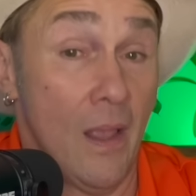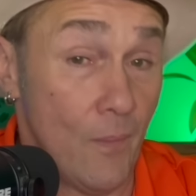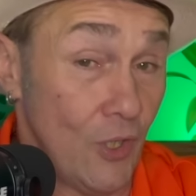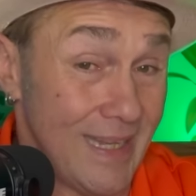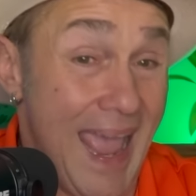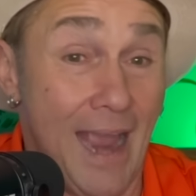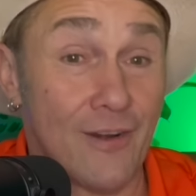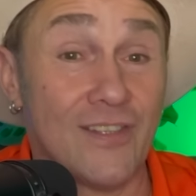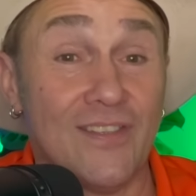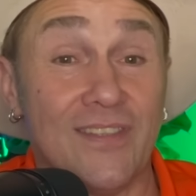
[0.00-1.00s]
But
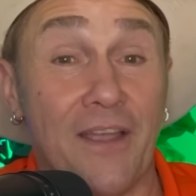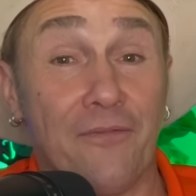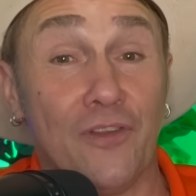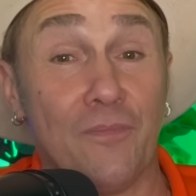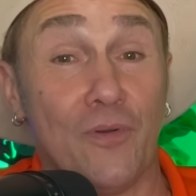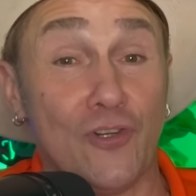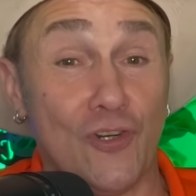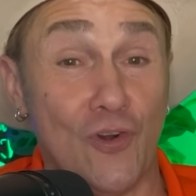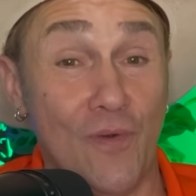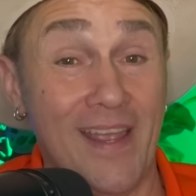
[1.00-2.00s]
Harris is definitely pushing
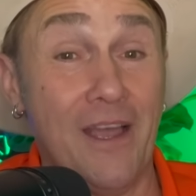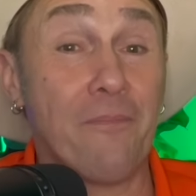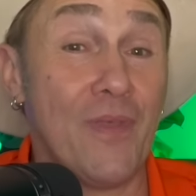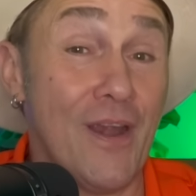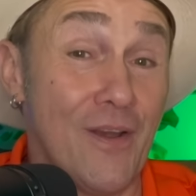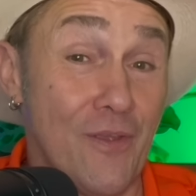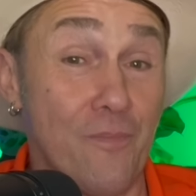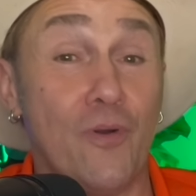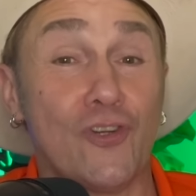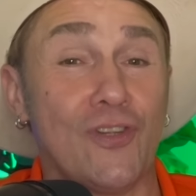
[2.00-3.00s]
her way up there. They're
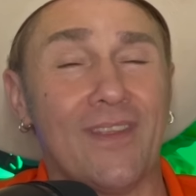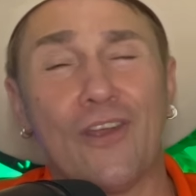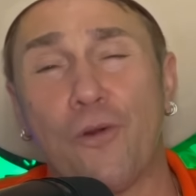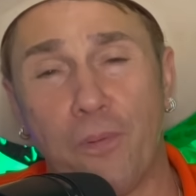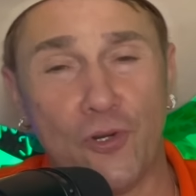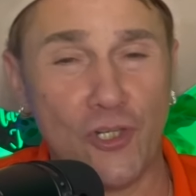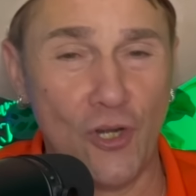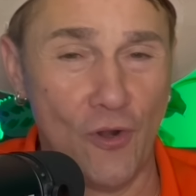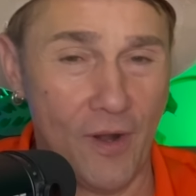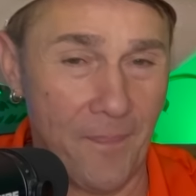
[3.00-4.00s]
pushing
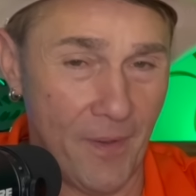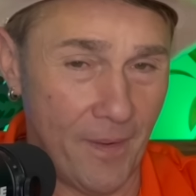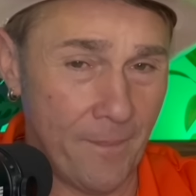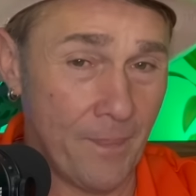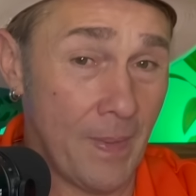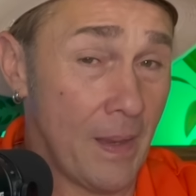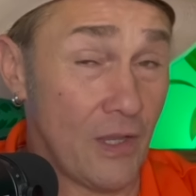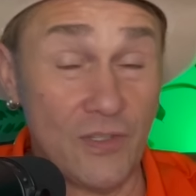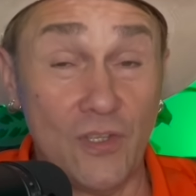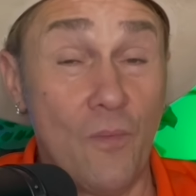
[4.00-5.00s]
her up there
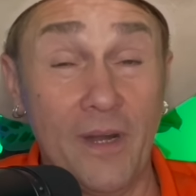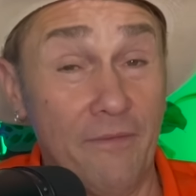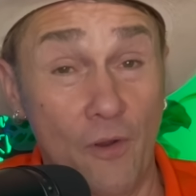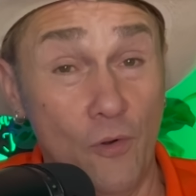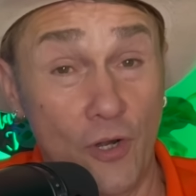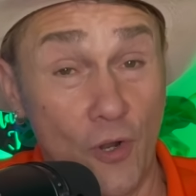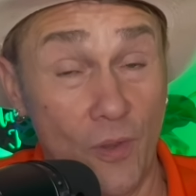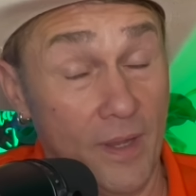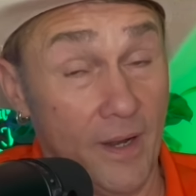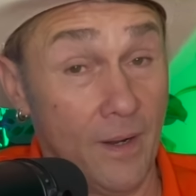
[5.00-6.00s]
because nobody voted her
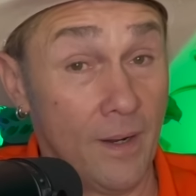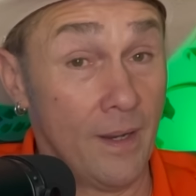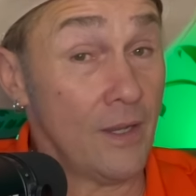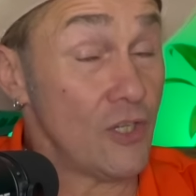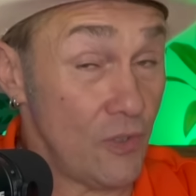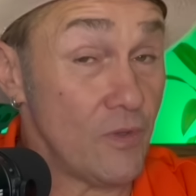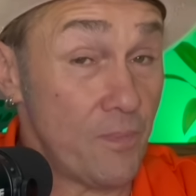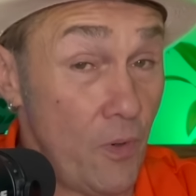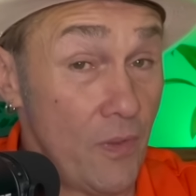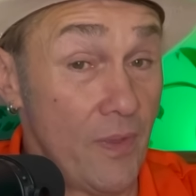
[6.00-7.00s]
there. She was
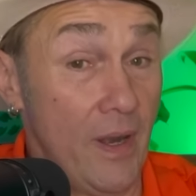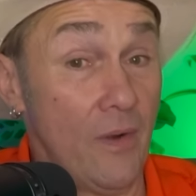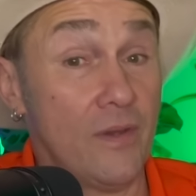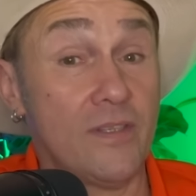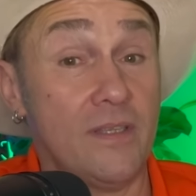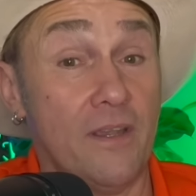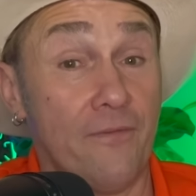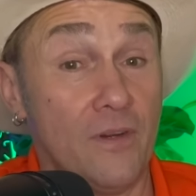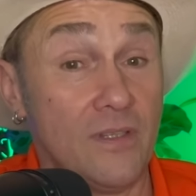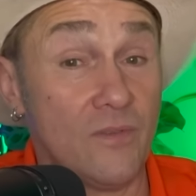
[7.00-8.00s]
put there. There's a
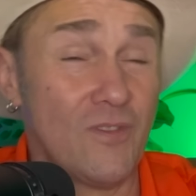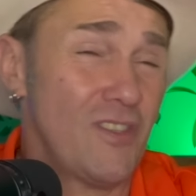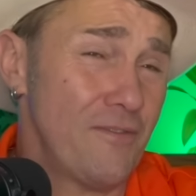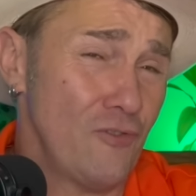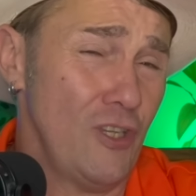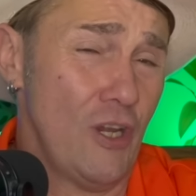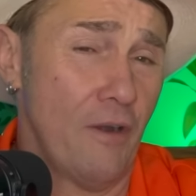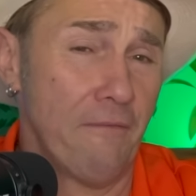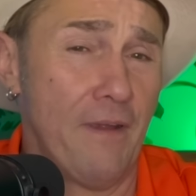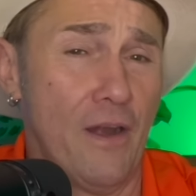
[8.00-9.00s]
difference, which is really
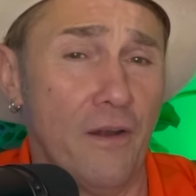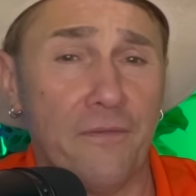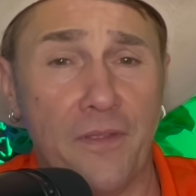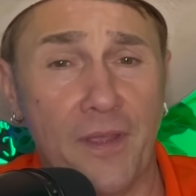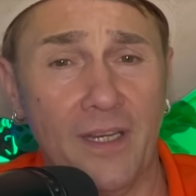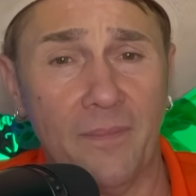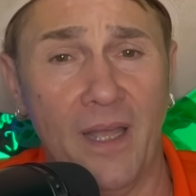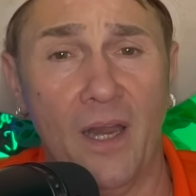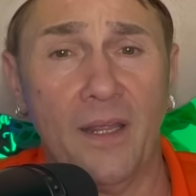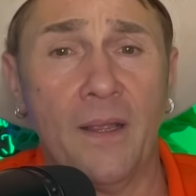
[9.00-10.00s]
unfair if you think
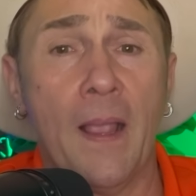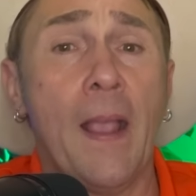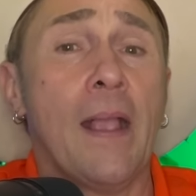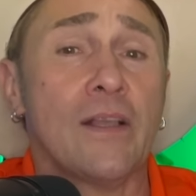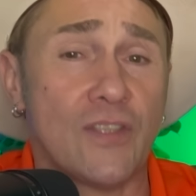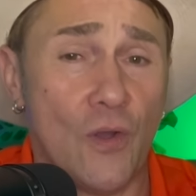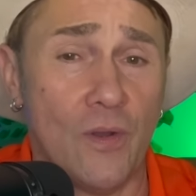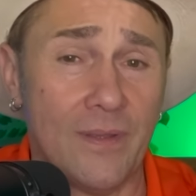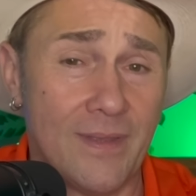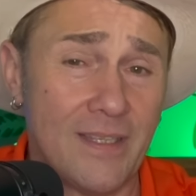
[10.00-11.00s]
about it. So
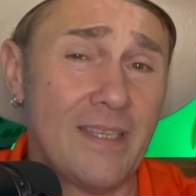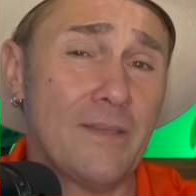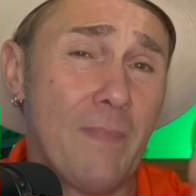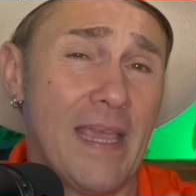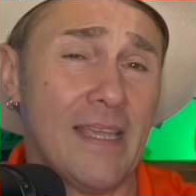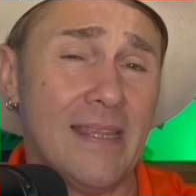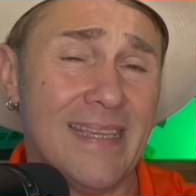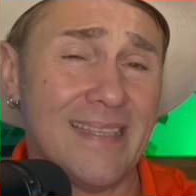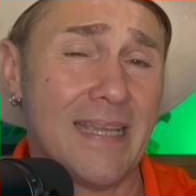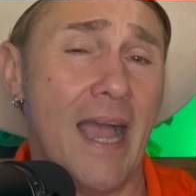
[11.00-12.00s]
this is making the
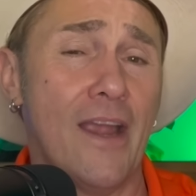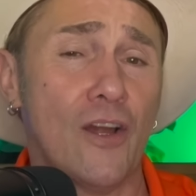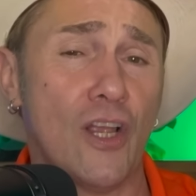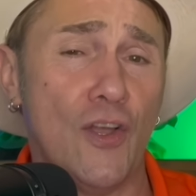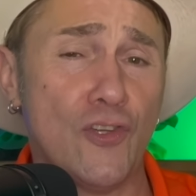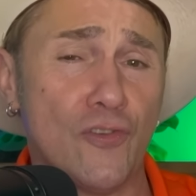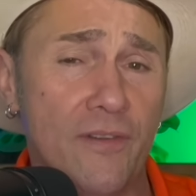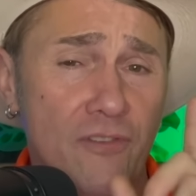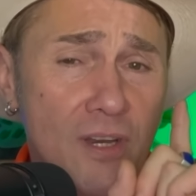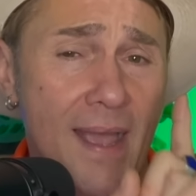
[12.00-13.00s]
entire country
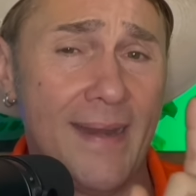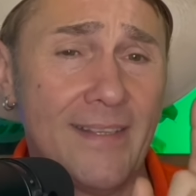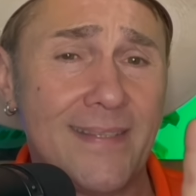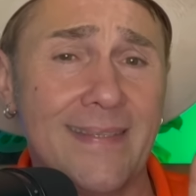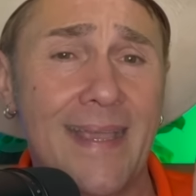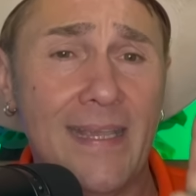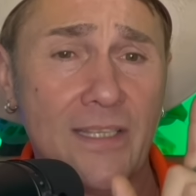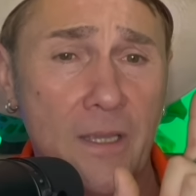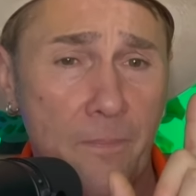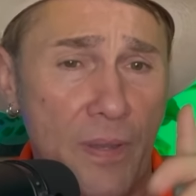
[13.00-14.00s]
of the United
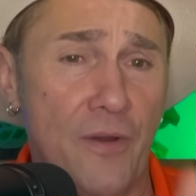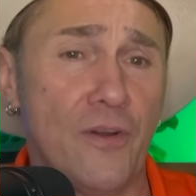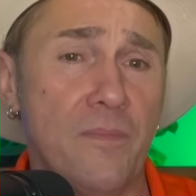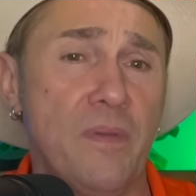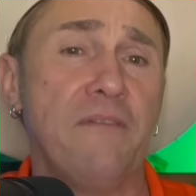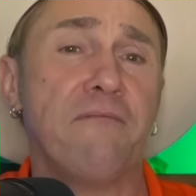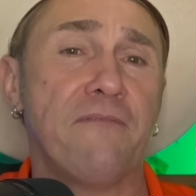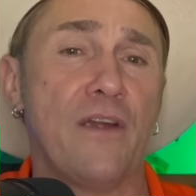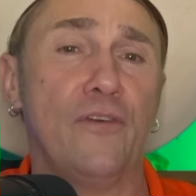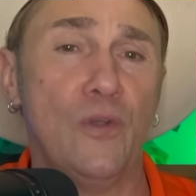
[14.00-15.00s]
States appear to be
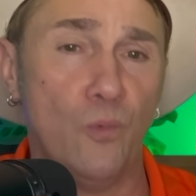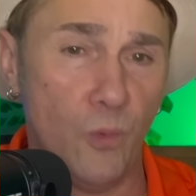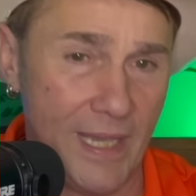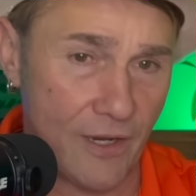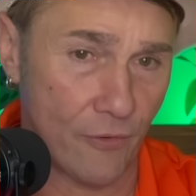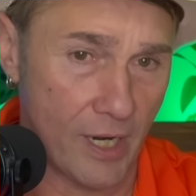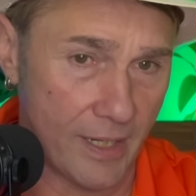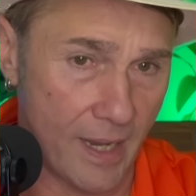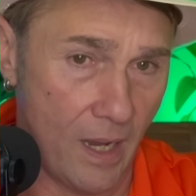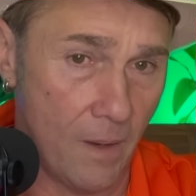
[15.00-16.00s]
very weak right
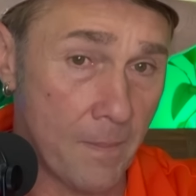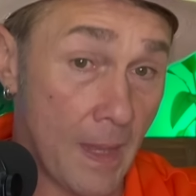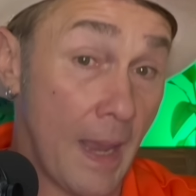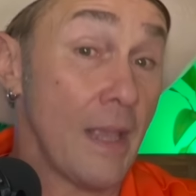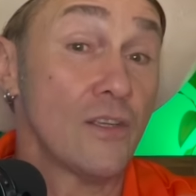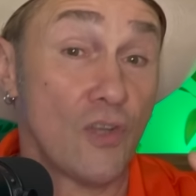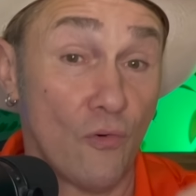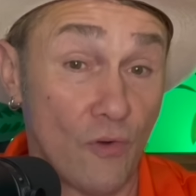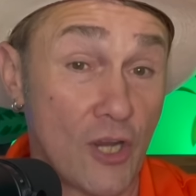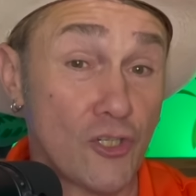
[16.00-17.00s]
now. So
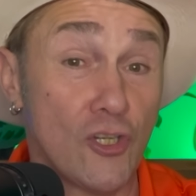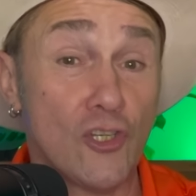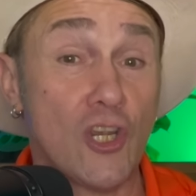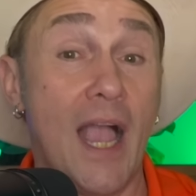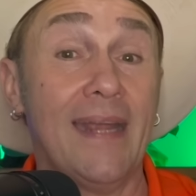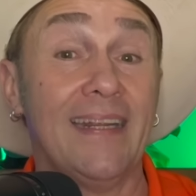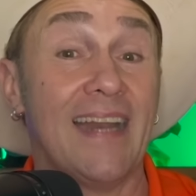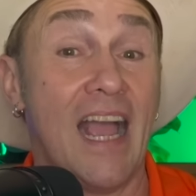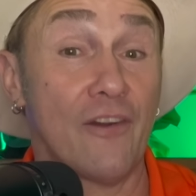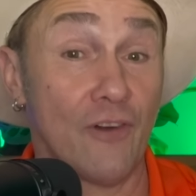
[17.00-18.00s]
Russia, China, and
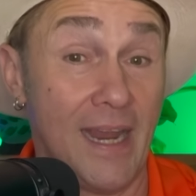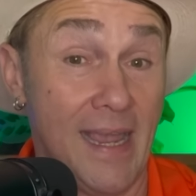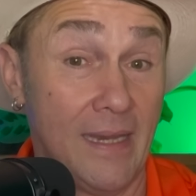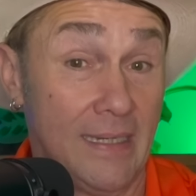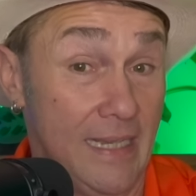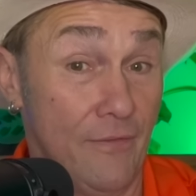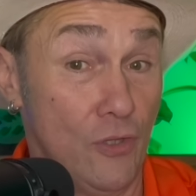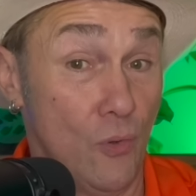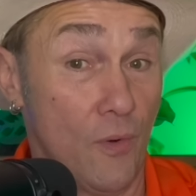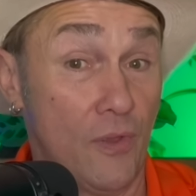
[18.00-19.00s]
Iran,
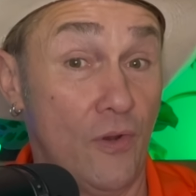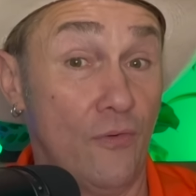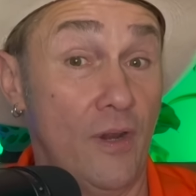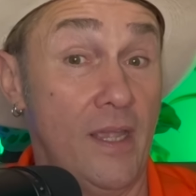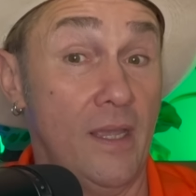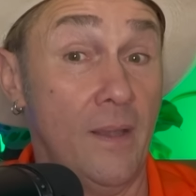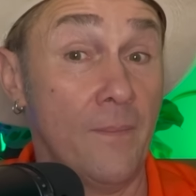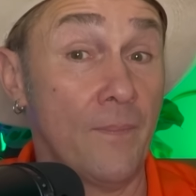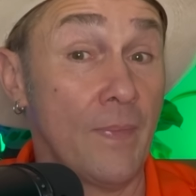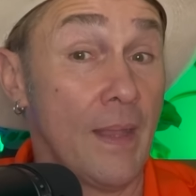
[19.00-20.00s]
even North Korea,
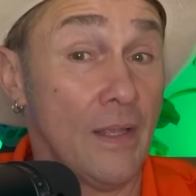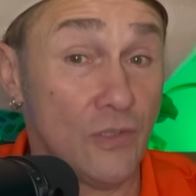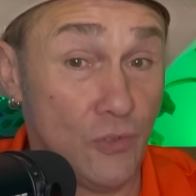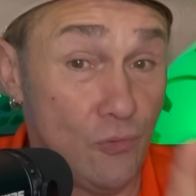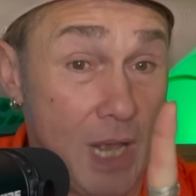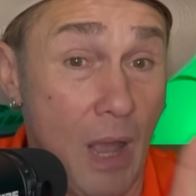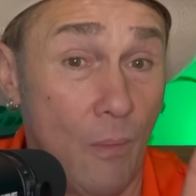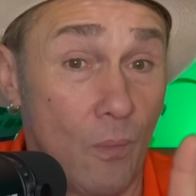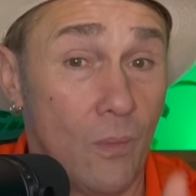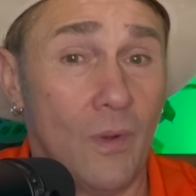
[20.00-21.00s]
do
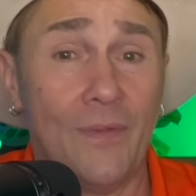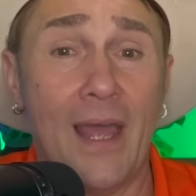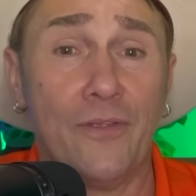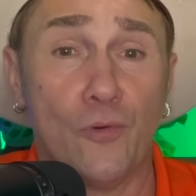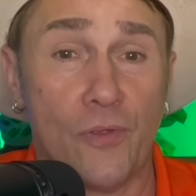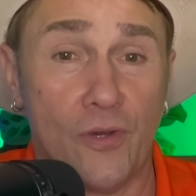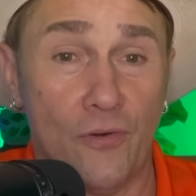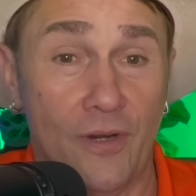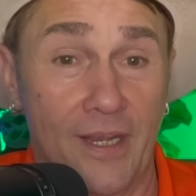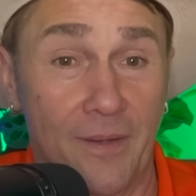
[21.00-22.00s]
not, well, not North
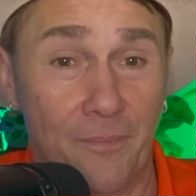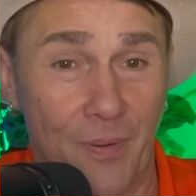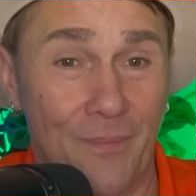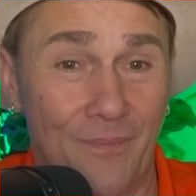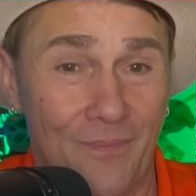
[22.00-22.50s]
Korea, but